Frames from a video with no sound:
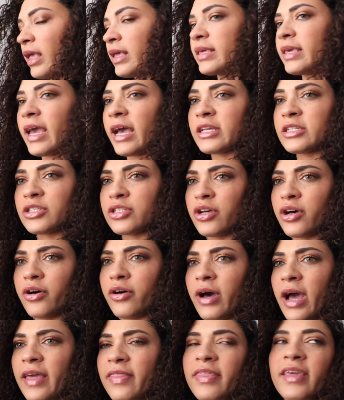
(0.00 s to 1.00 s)
Yeah, so
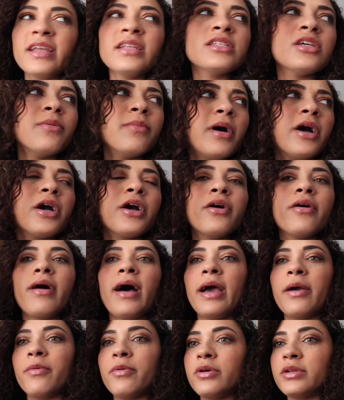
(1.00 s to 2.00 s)
I think tomorrow
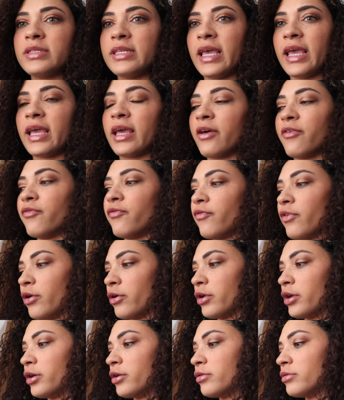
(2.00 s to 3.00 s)
I will take
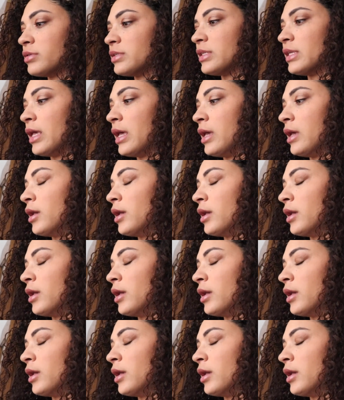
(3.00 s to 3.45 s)
photos,